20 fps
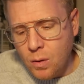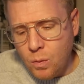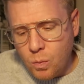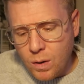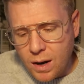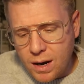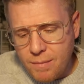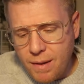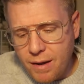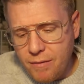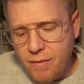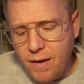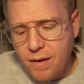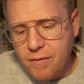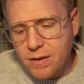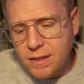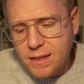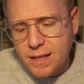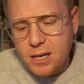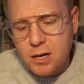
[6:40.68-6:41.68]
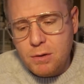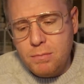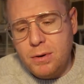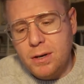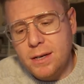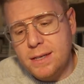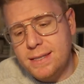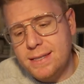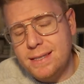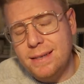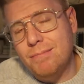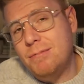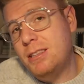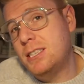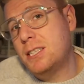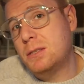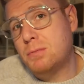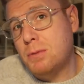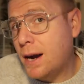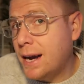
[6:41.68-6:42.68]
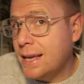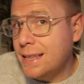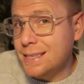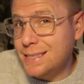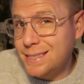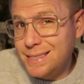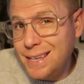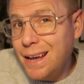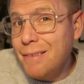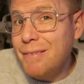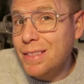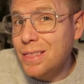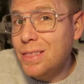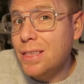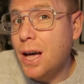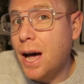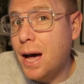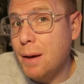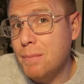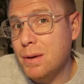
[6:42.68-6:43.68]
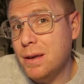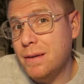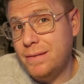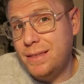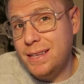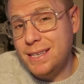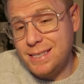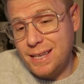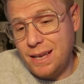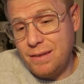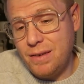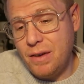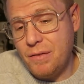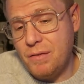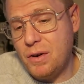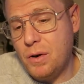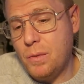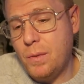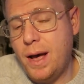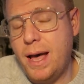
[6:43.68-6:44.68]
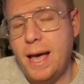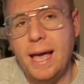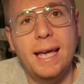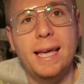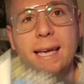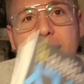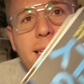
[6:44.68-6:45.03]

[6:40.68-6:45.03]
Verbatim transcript: One of my favorite leader books, this is probably the 7th copy of this I've given away,